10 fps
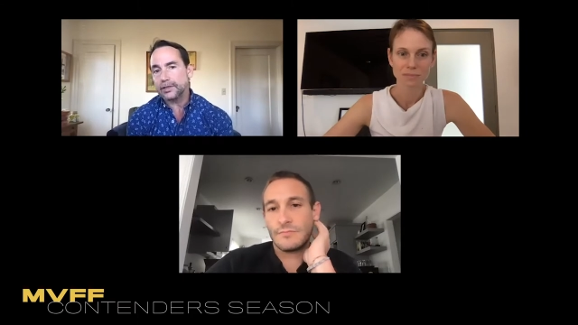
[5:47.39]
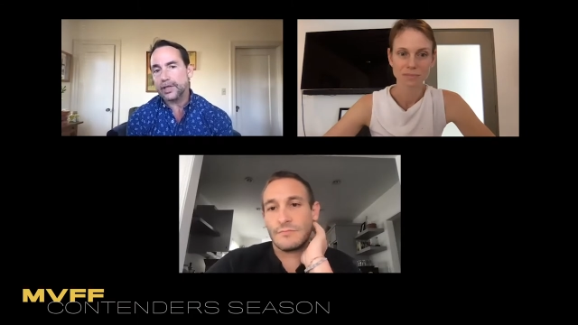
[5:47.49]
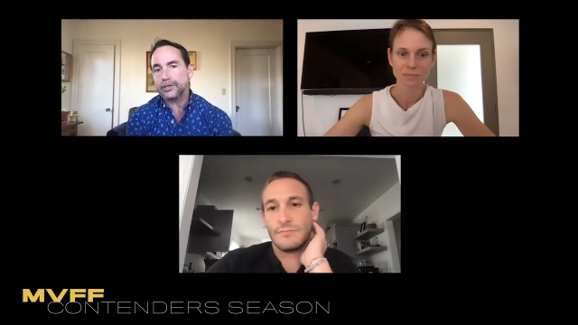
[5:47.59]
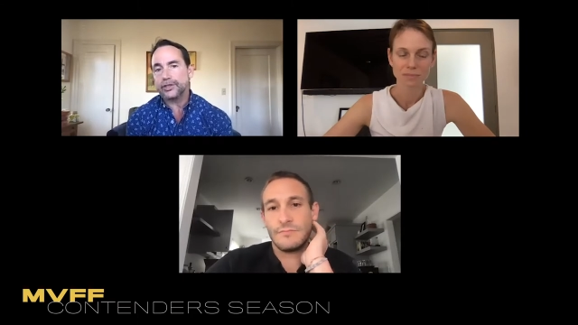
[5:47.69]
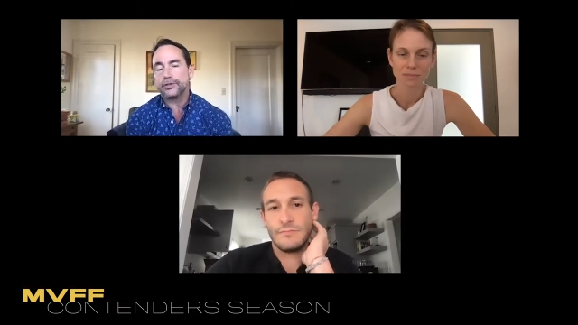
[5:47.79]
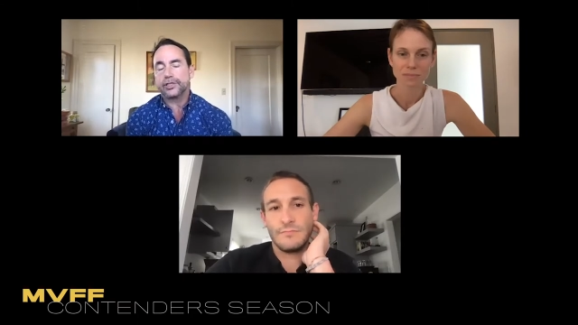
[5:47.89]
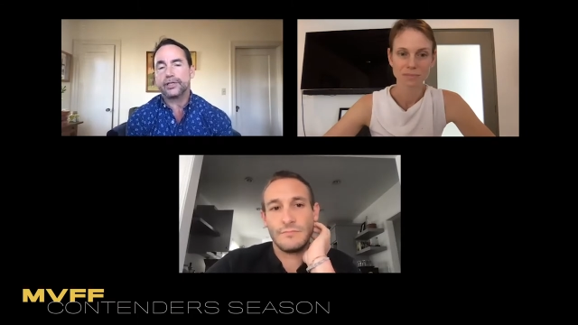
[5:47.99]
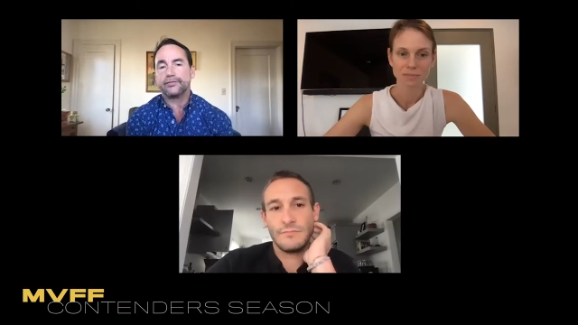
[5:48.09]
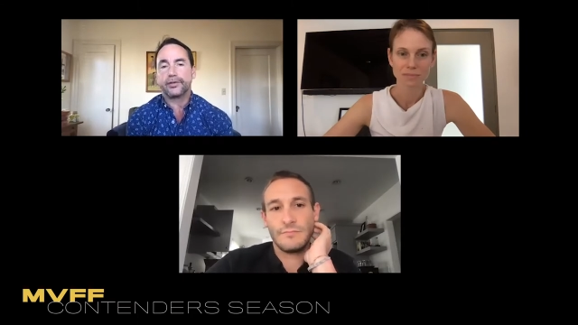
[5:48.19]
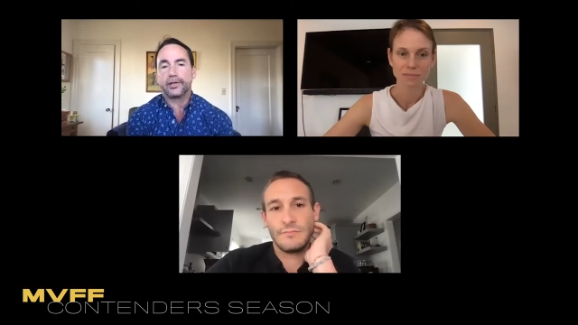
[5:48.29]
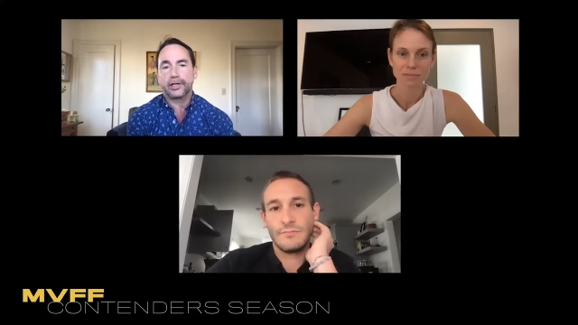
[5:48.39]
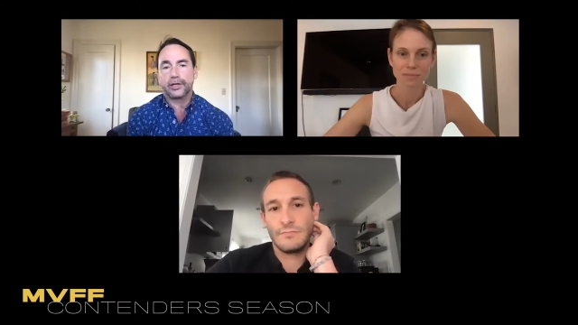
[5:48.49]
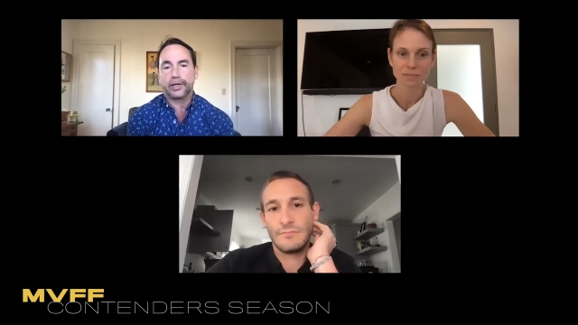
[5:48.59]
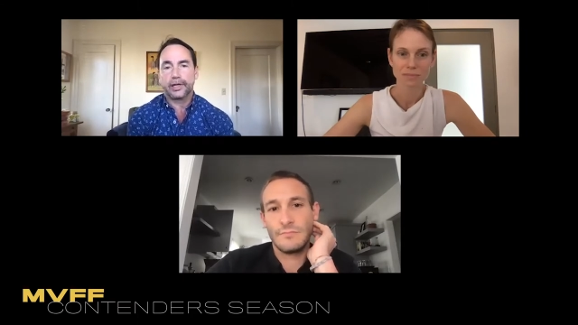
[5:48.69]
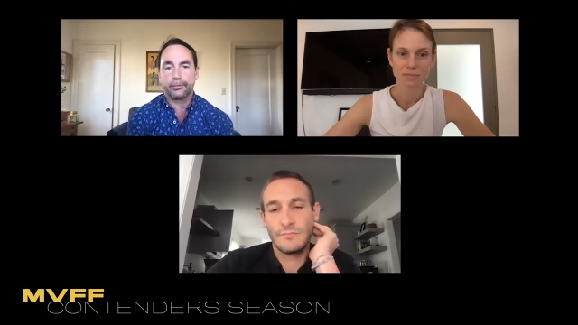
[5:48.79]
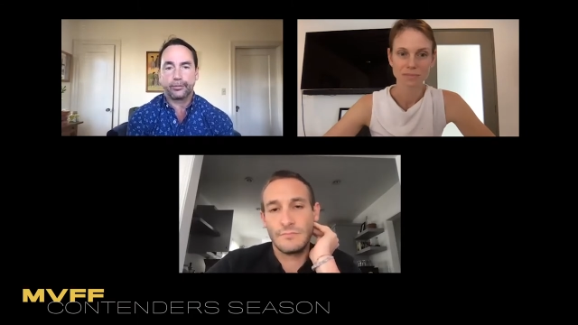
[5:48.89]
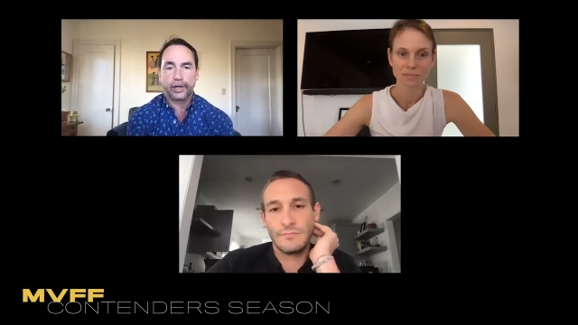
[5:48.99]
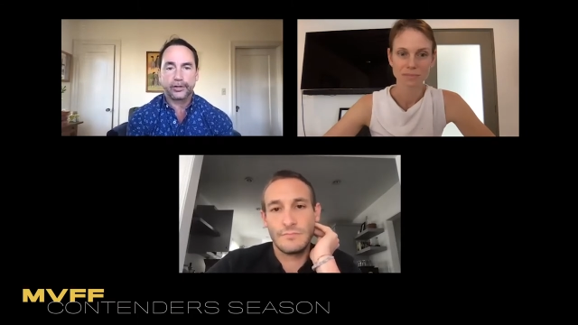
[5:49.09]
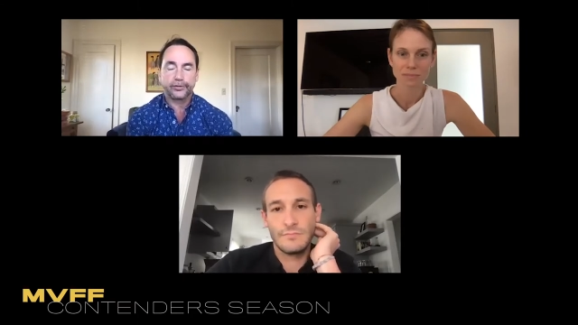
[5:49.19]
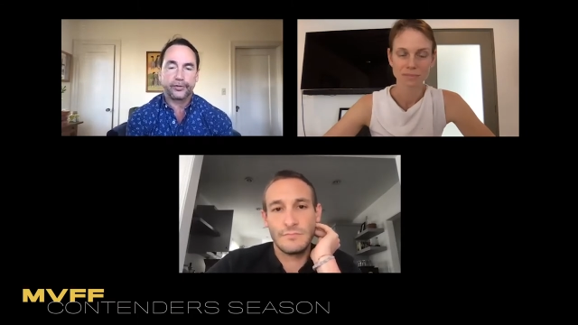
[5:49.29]
Speaker 1: that you did feel like you were getting
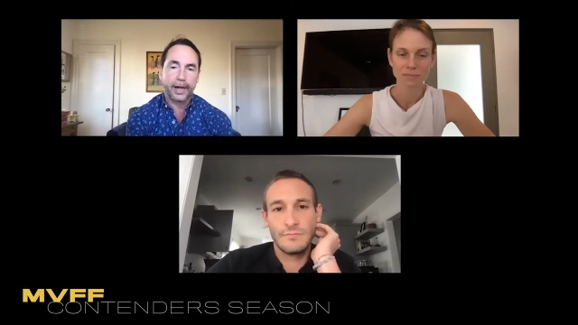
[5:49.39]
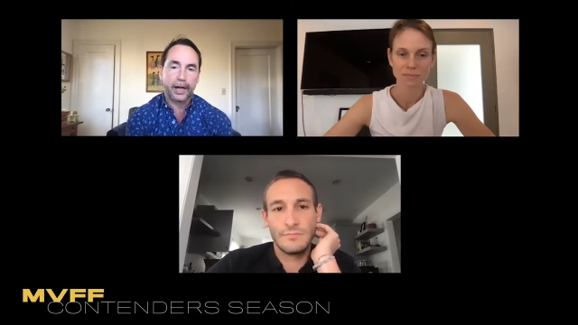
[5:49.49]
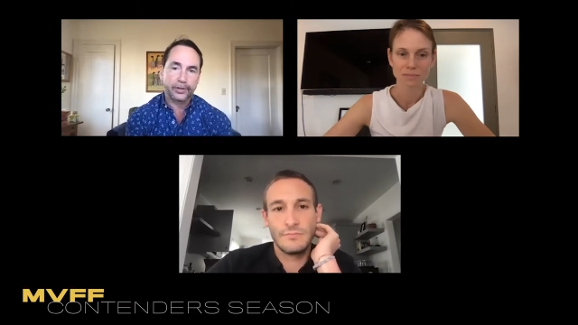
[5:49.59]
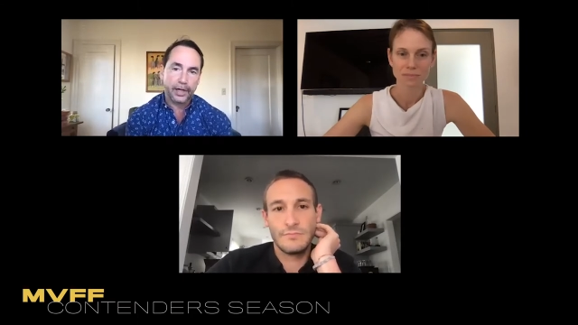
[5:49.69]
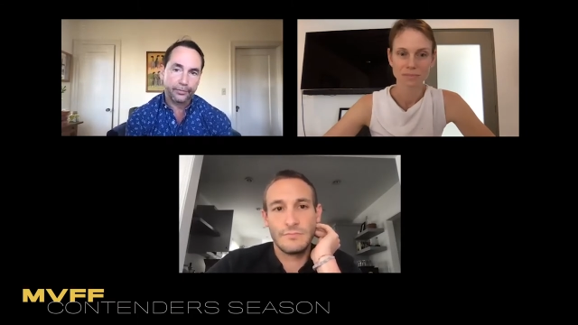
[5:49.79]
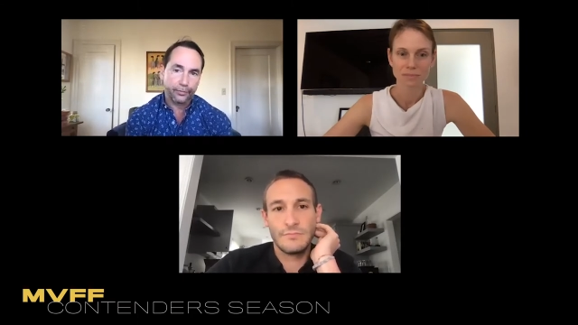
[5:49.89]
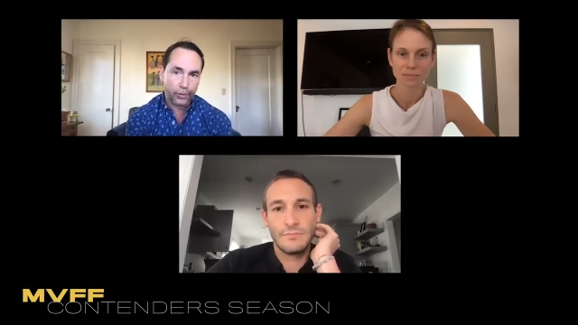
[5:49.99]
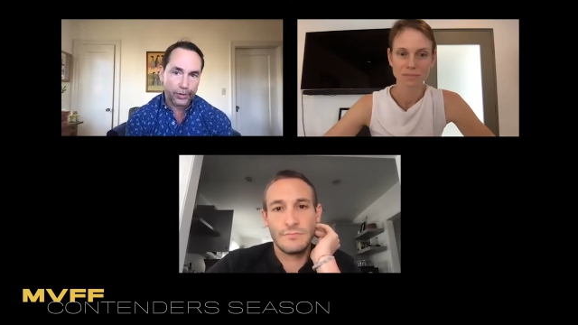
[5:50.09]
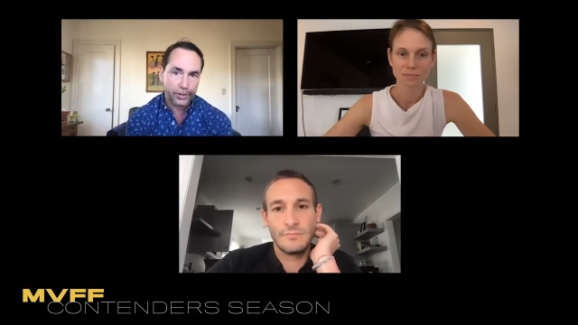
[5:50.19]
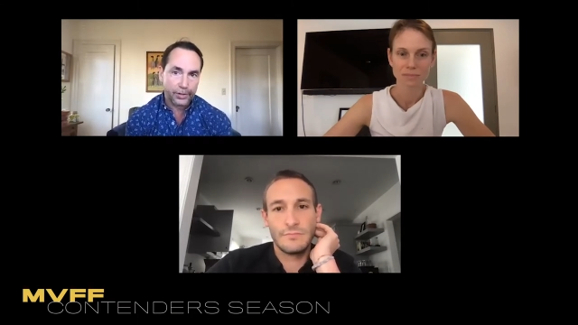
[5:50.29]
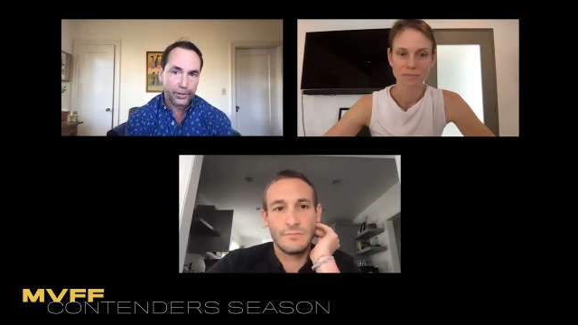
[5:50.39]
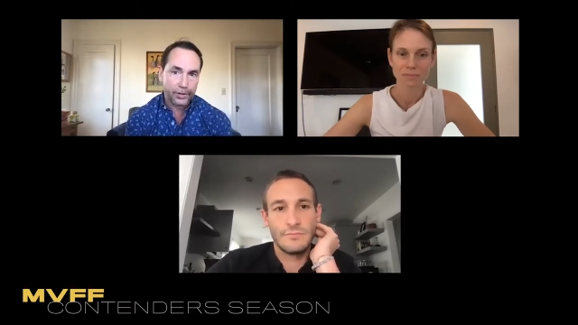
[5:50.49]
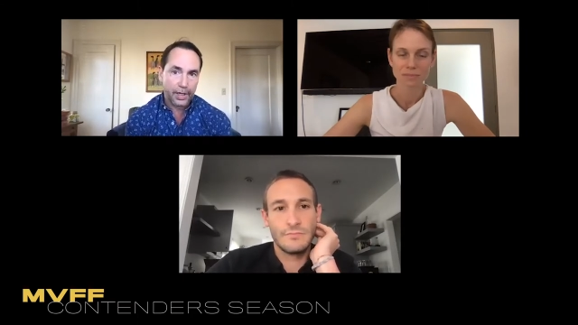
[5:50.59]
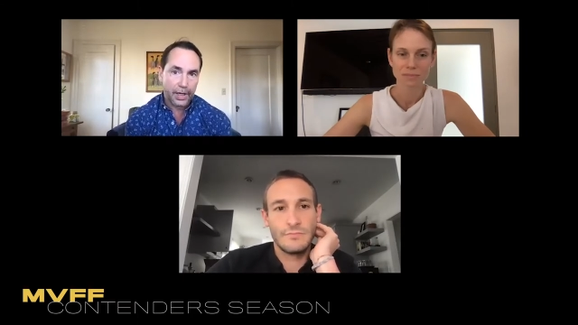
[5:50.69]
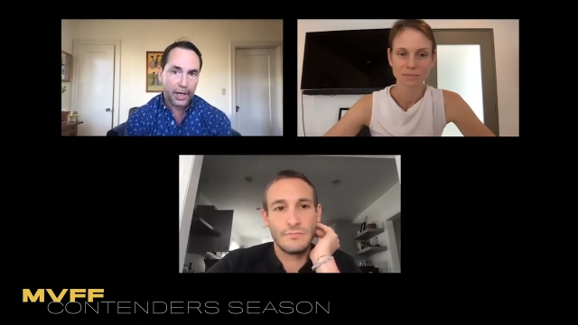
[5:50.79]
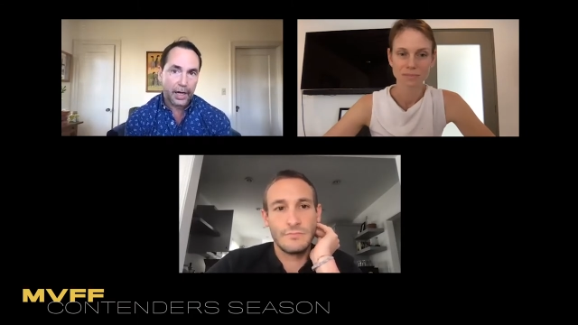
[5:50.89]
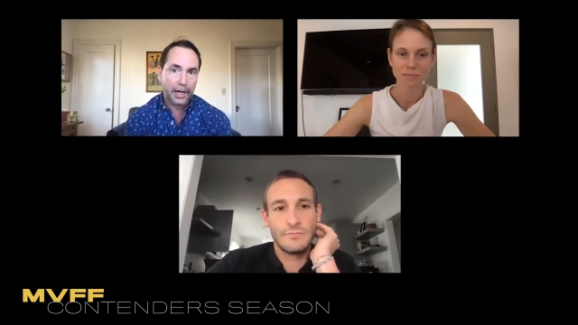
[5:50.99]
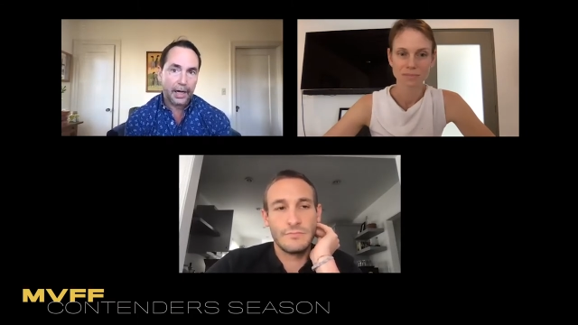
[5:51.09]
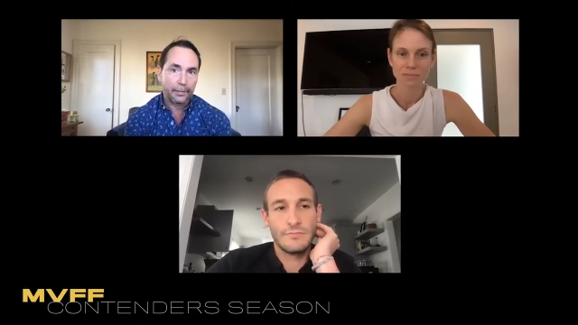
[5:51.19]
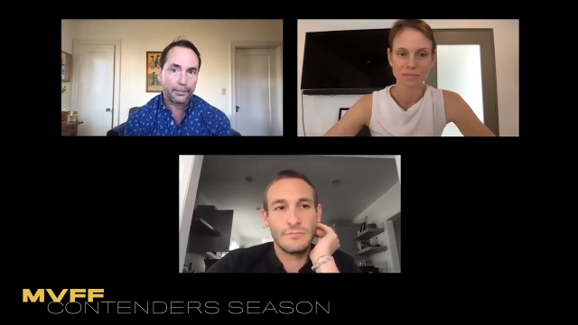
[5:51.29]
pressure from outside forces uh,